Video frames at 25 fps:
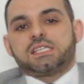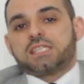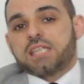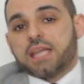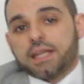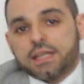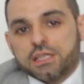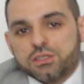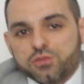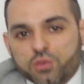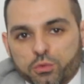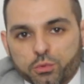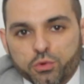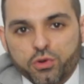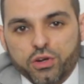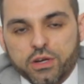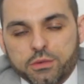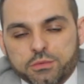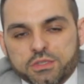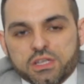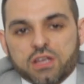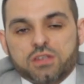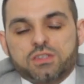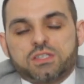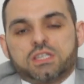is Dennis from
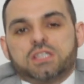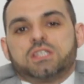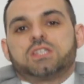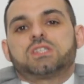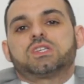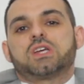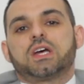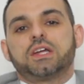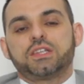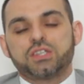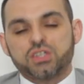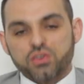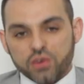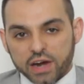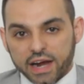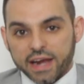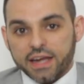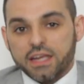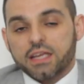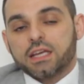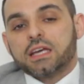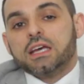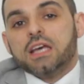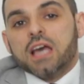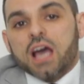Crypto's Inside Track.